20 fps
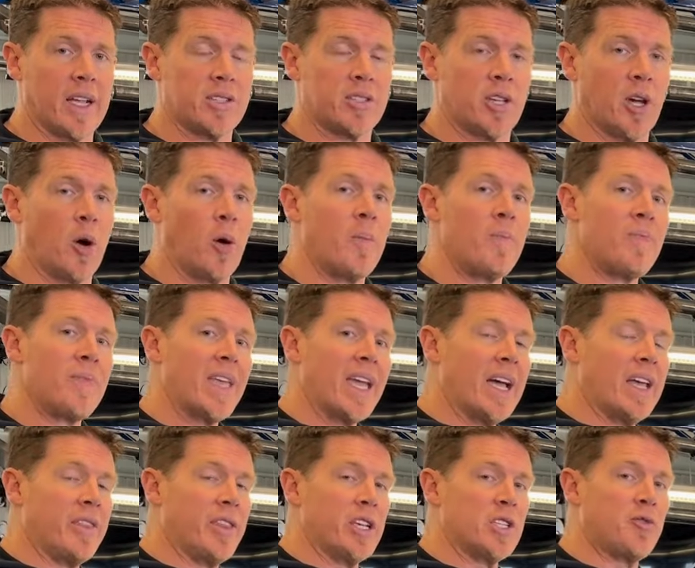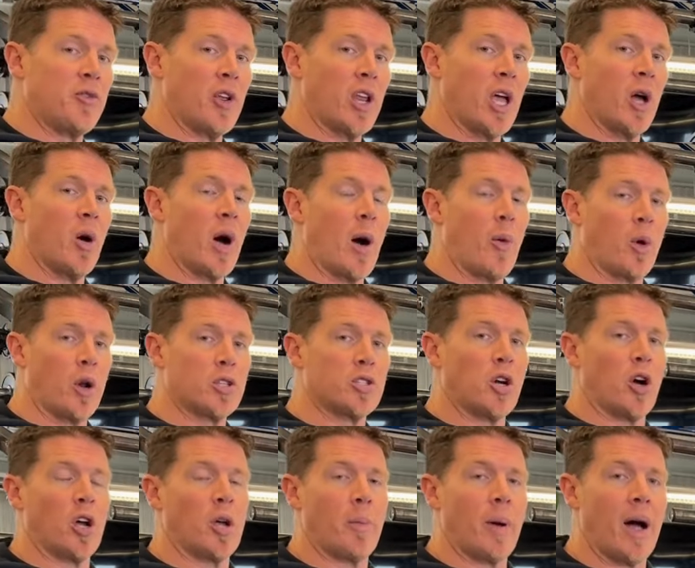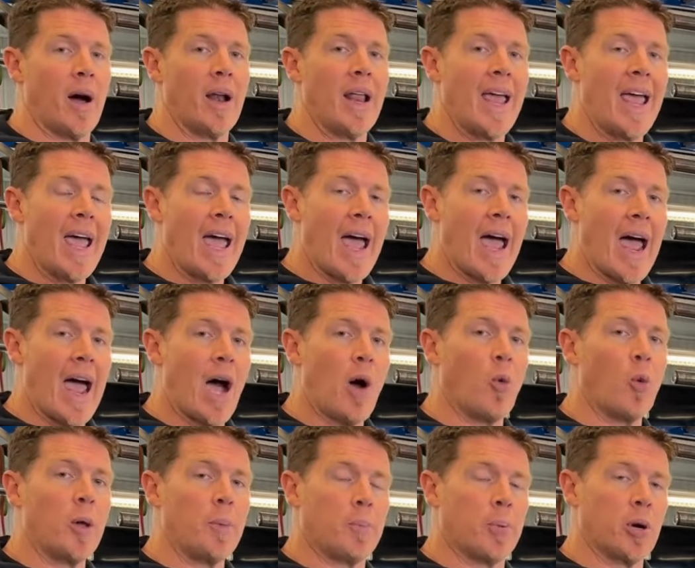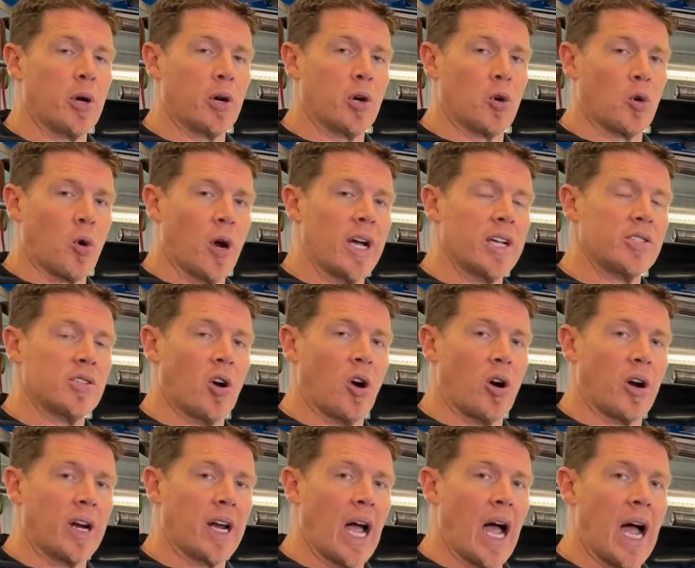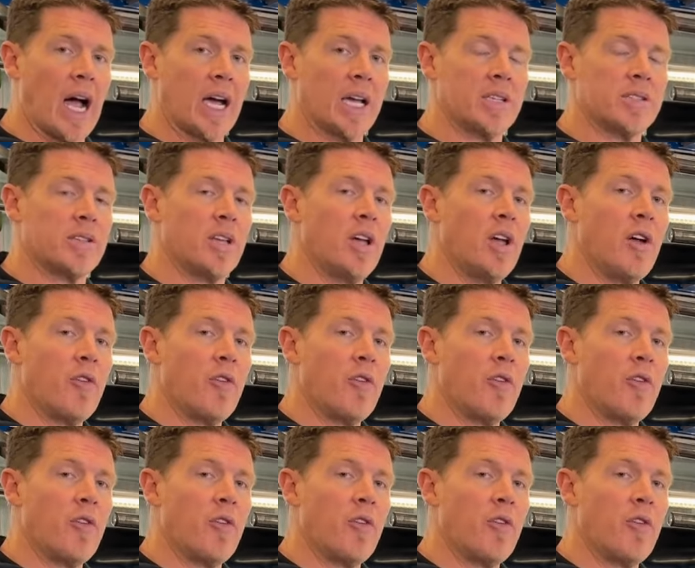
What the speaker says: So in this video, I want to talk about how we progress our guys